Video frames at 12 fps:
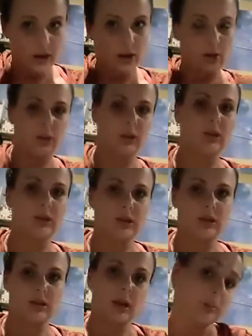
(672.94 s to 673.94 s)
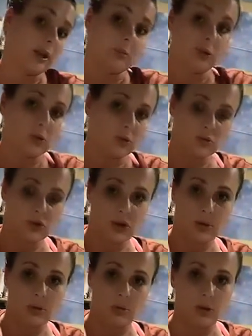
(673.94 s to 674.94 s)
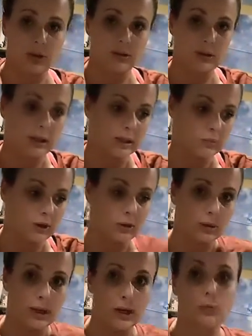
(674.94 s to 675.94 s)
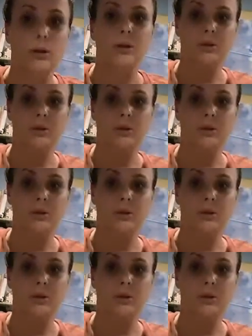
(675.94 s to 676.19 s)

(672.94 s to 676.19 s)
releases. I mean, I'm gonna shower in the morning, so that doesn't matter right now, but